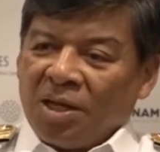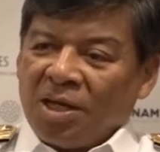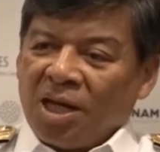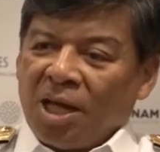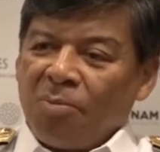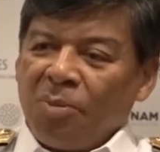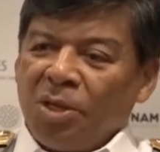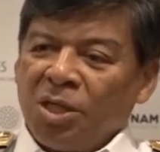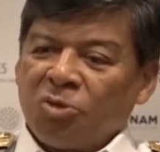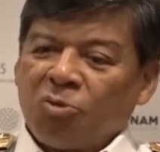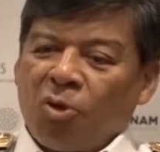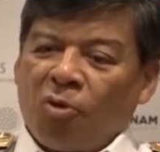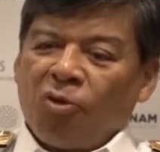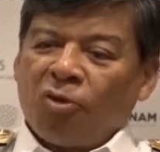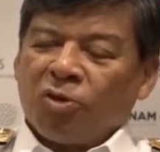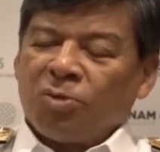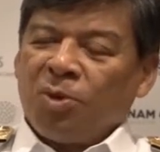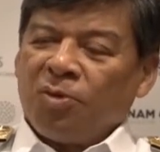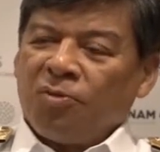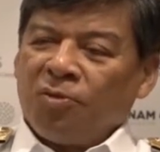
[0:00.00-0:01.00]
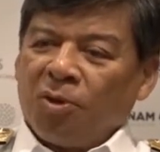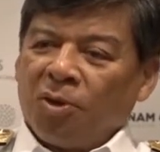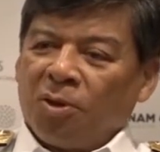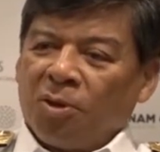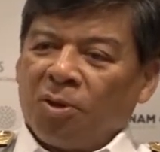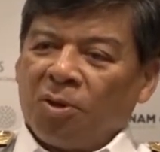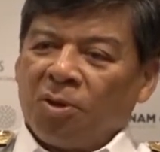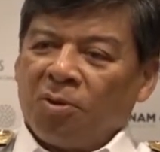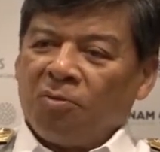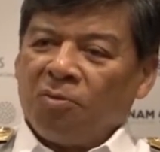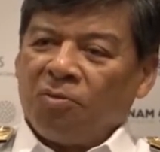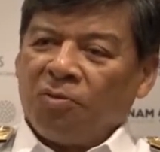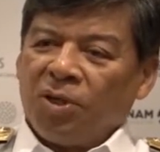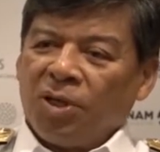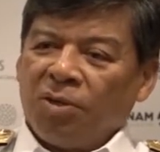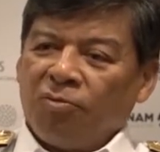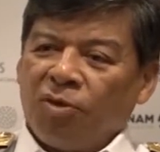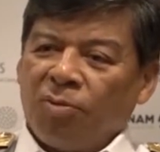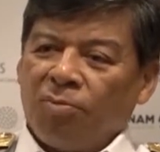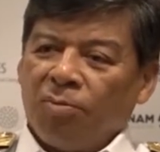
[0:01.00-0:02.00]
That means what was before,
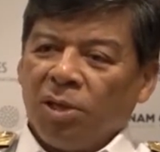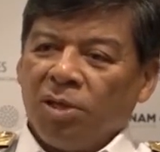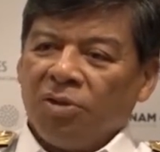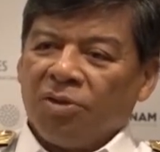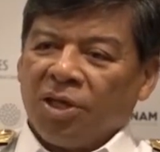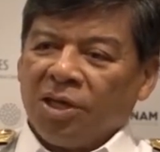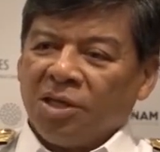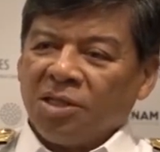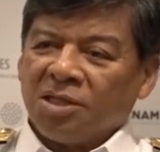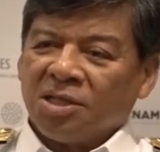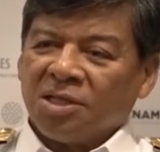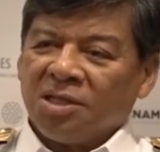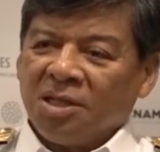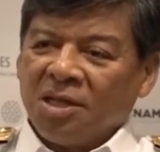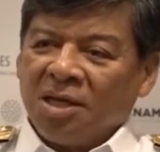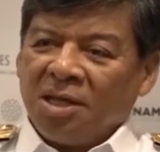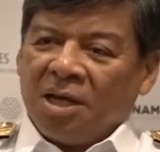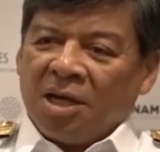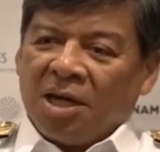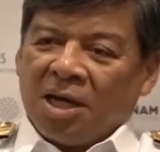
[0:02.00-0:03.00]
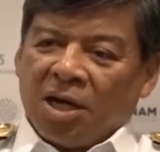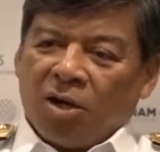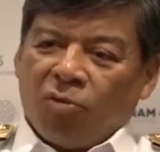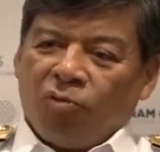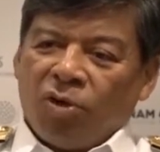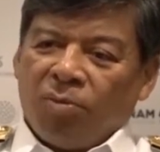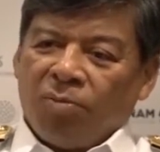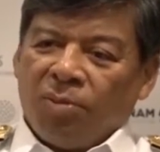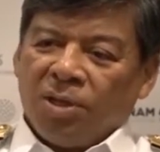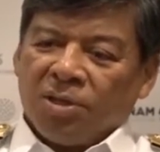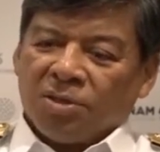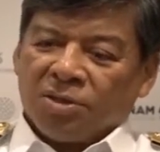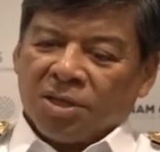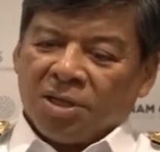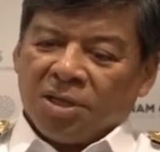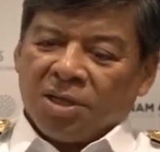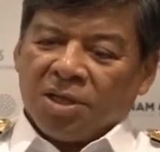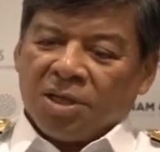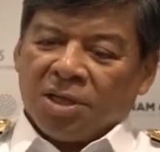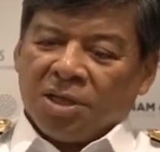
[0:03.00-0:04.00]
we build things, we built
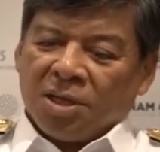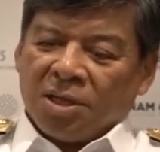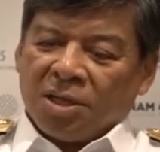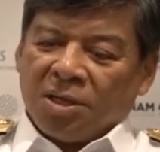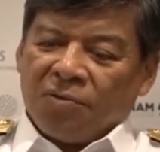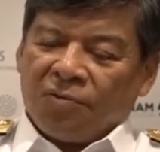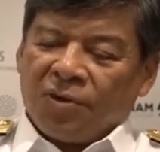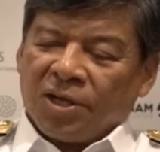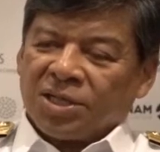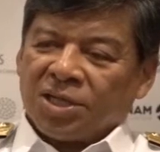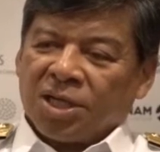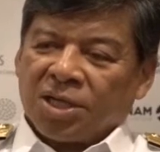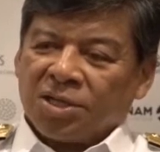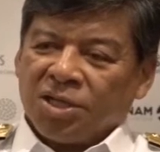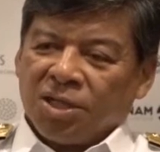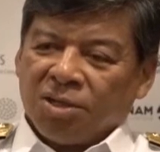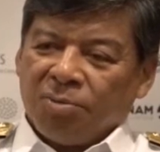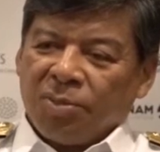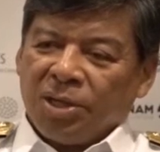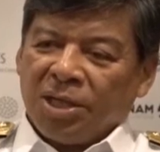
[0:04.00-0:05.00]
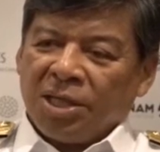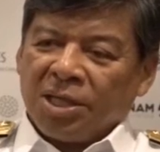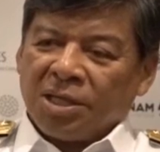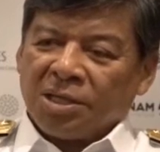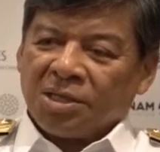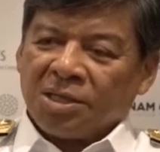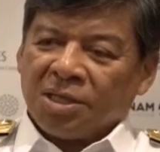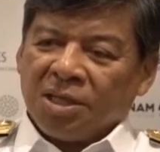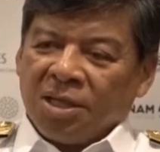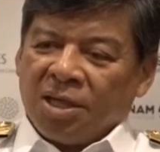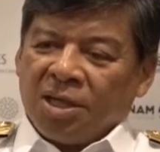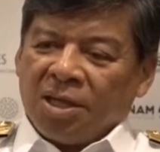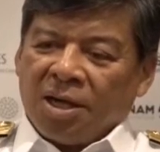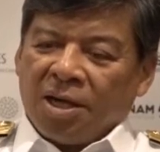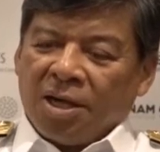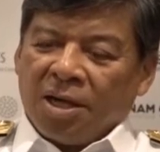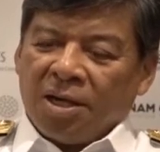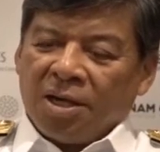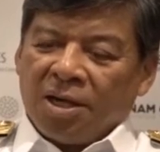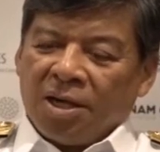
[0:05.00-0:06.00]
infrastructure buildings,
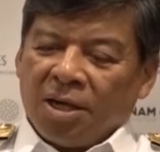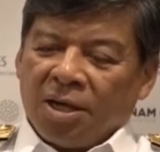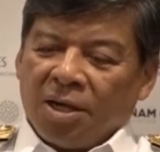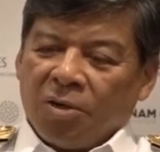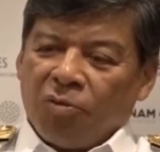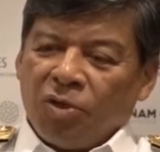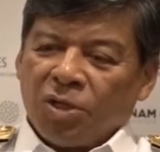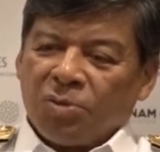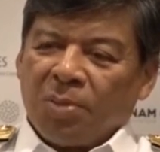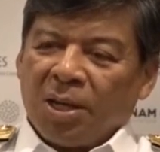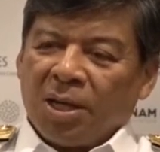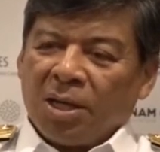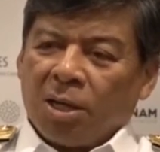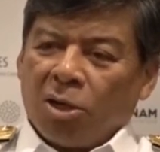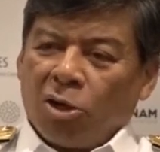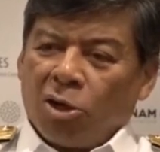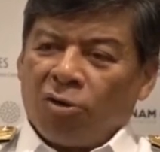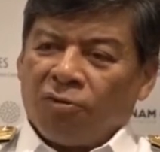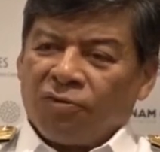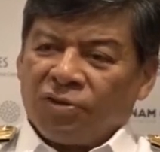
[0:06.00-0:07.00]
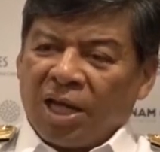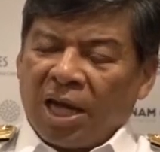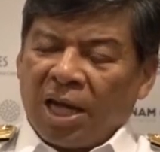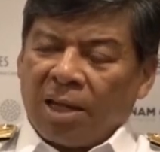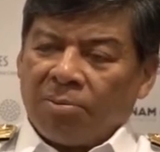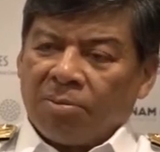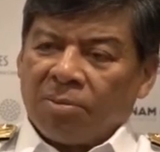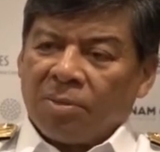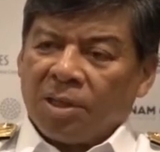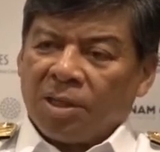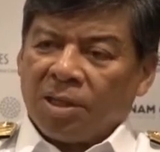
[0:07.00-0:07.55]
and we spend a lot of time